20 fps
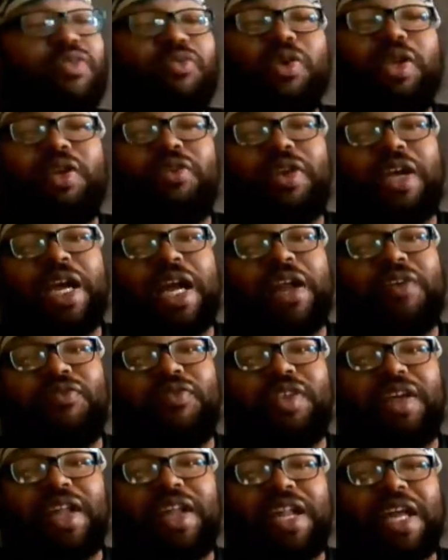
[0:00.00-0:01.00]
when he got it
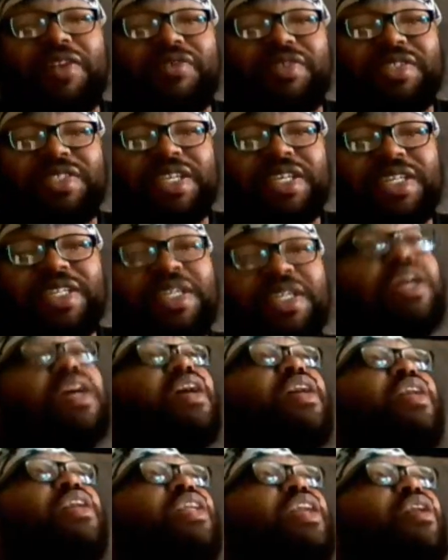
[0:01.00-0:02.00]
for the eleventh season,
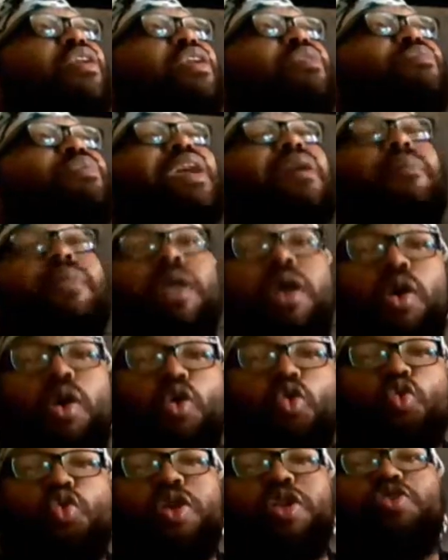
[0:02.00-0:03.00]
he became the
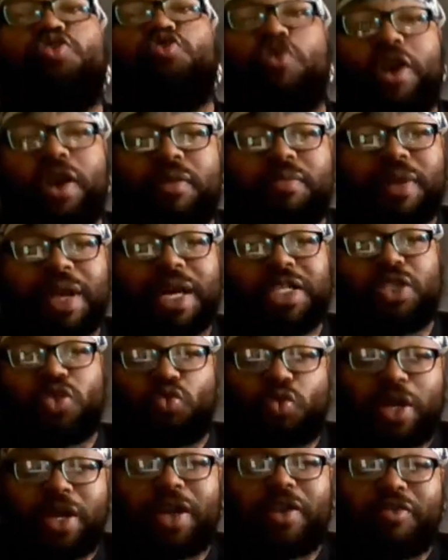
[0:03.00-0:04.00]
oldest running back to
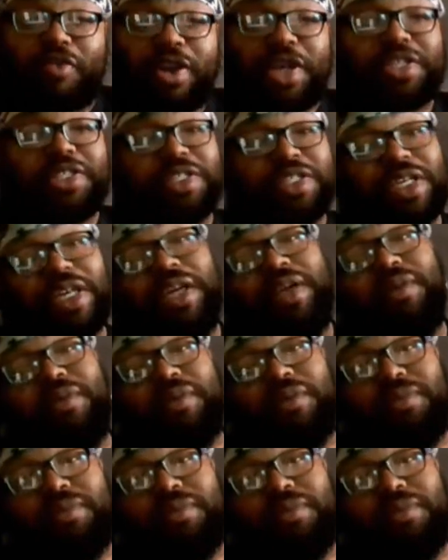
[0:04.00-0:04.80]
win a rushing title.